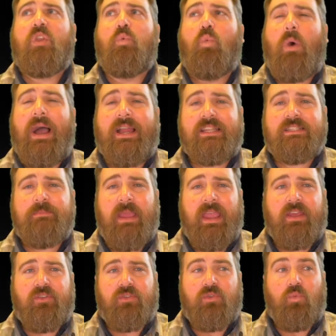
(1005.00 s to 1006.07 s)
wise
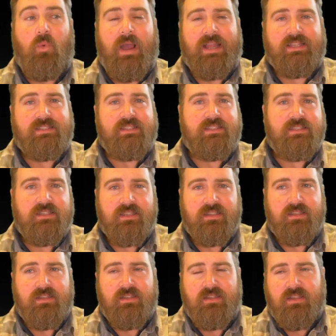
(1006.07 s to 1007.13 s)
man, or the wisest
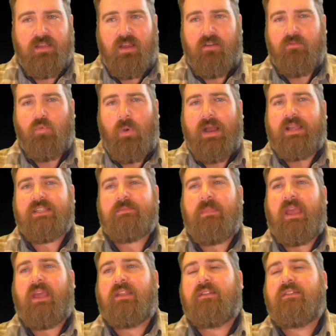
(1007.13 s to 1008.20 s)
of wise
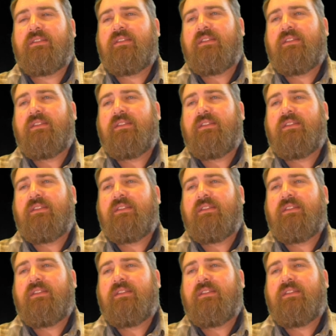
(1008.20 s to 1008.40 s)
men.